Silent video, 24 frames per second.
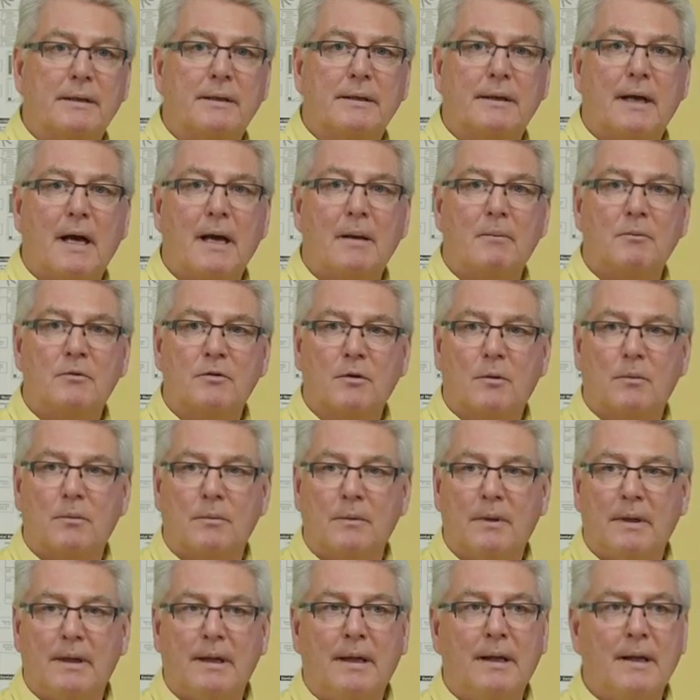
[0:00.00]
in time. So
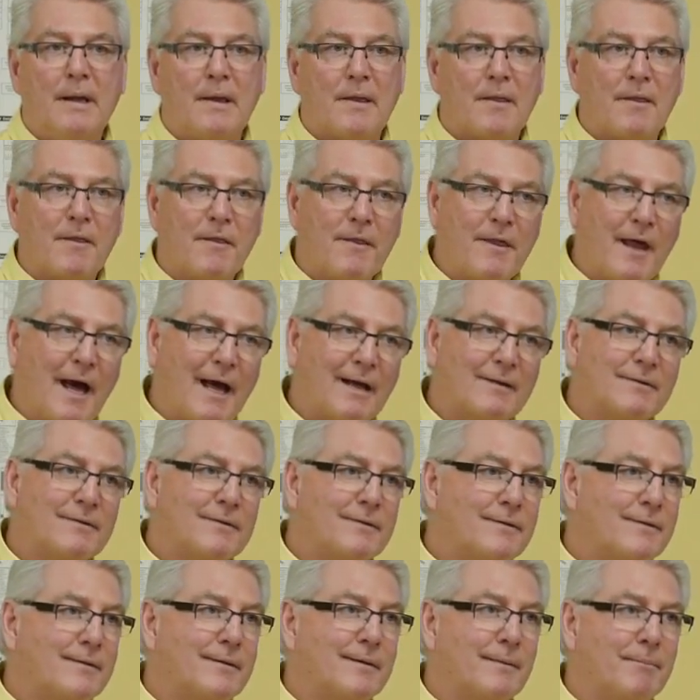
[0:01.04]

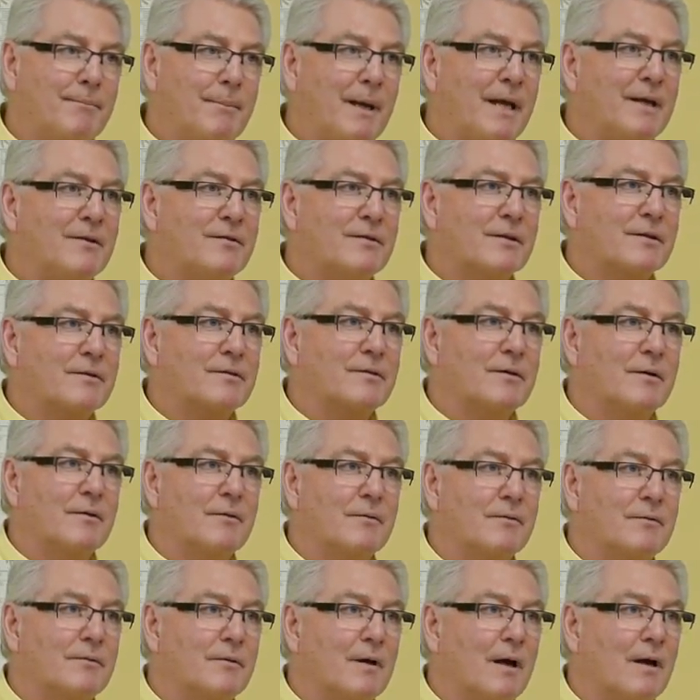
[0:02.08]
that's the basics
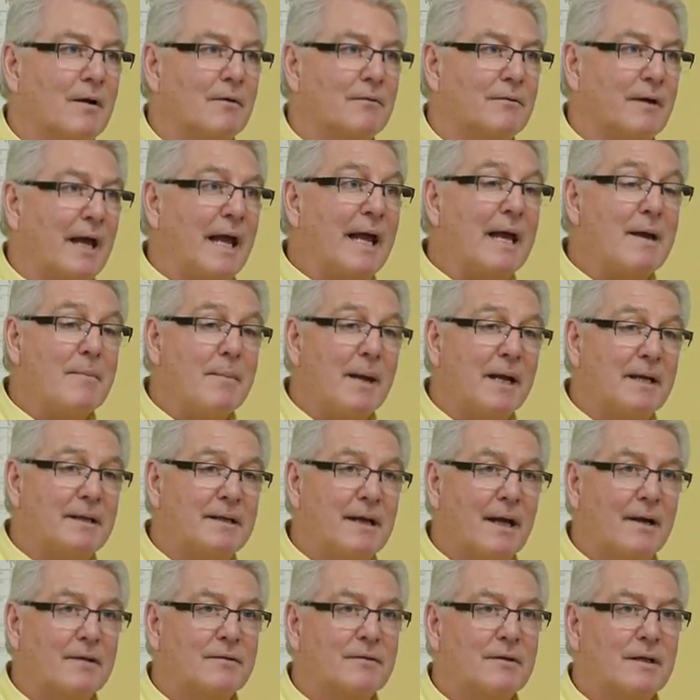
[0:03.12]
of, of AMA
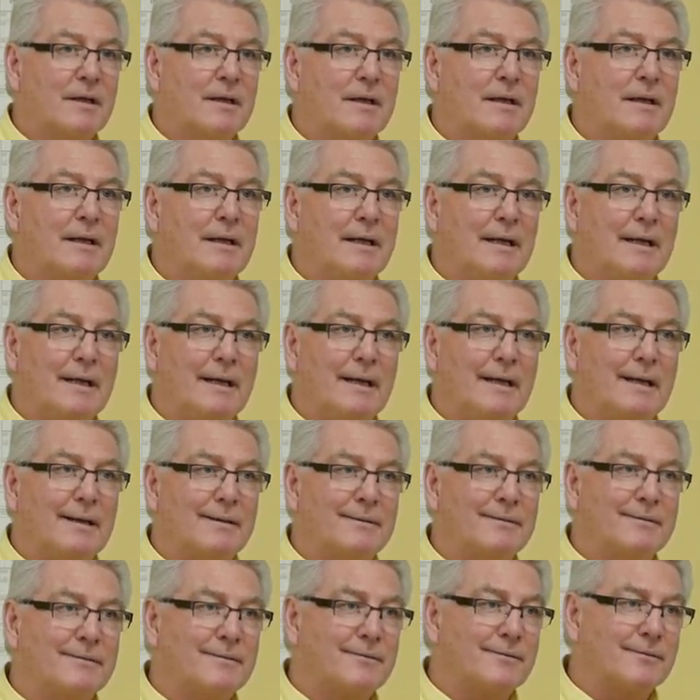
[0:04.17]
testing
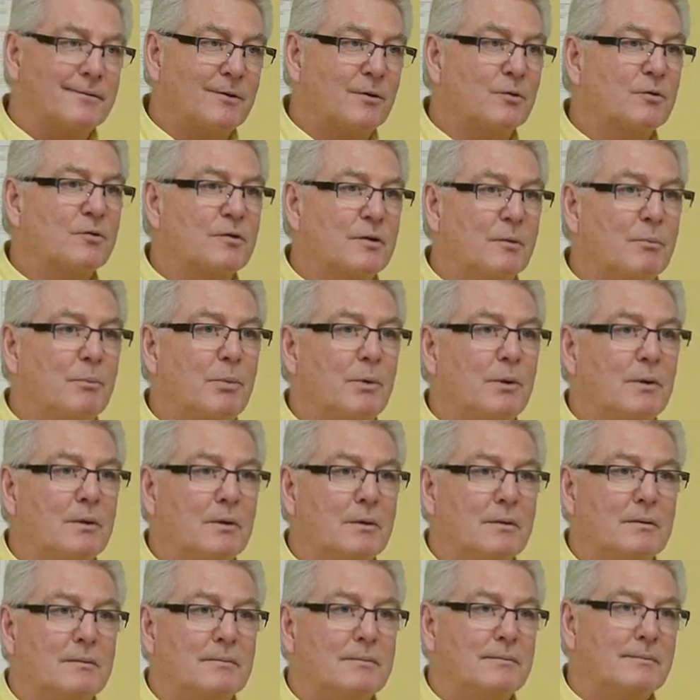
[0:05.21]
it's so
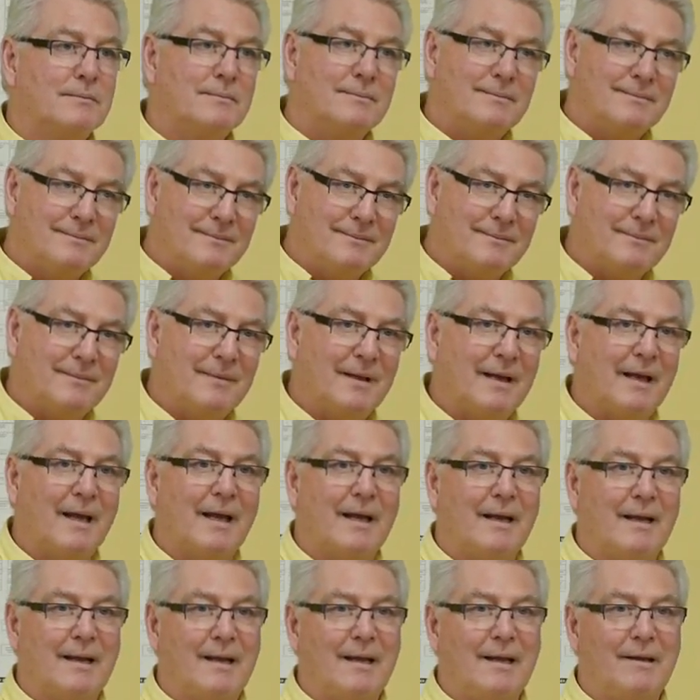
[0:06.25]
simple,
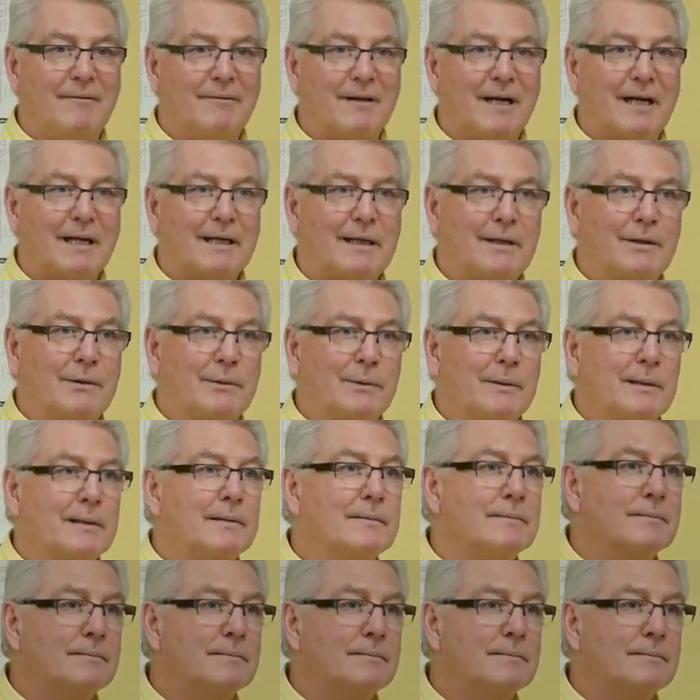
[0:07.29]
even I can do it.